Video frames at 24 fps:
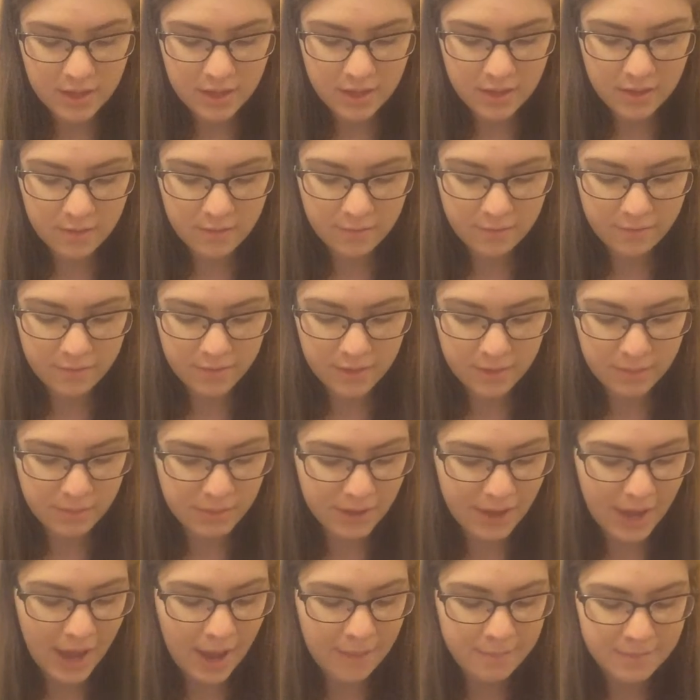If
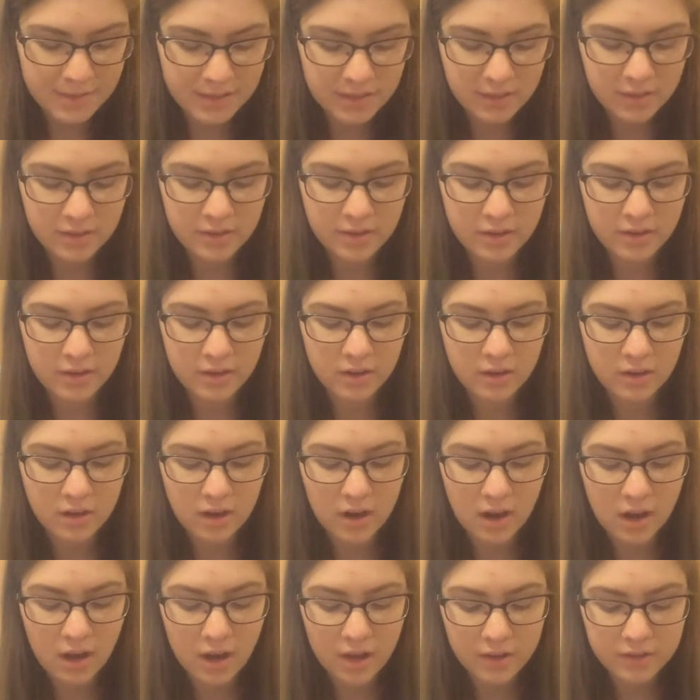something happened to your
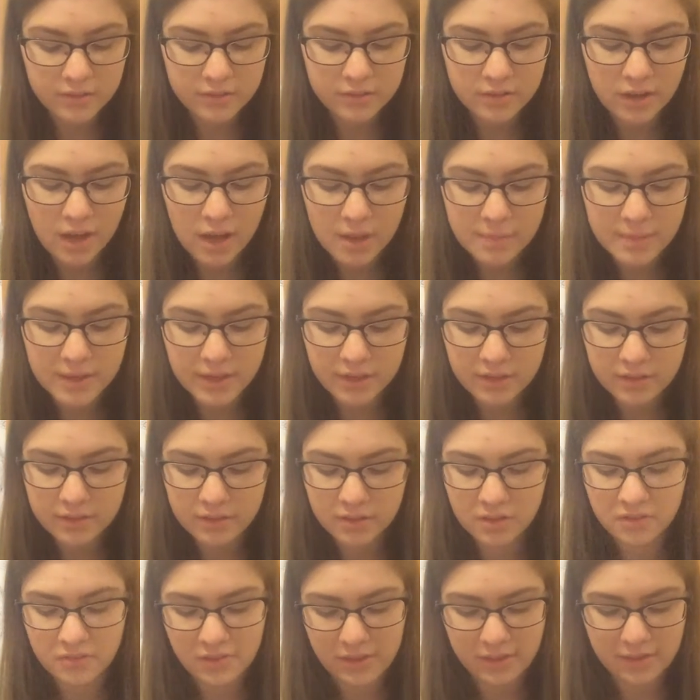autonomic
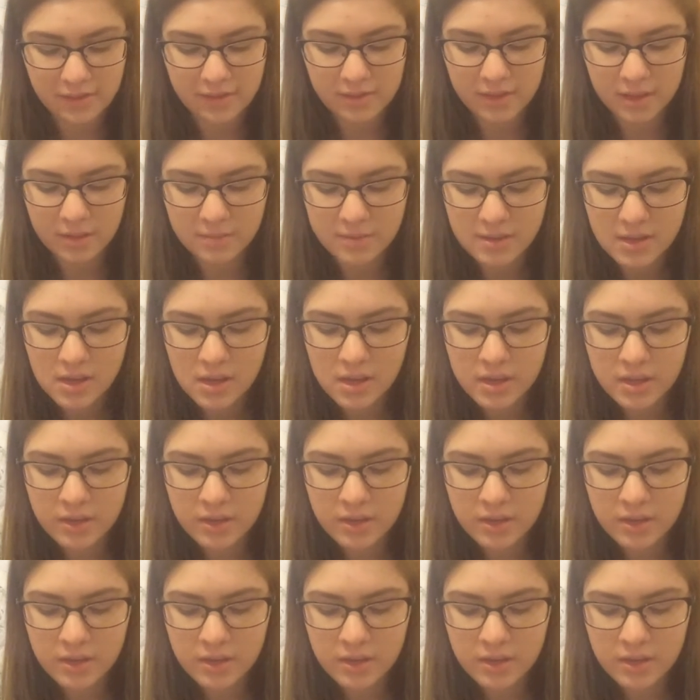nervous system,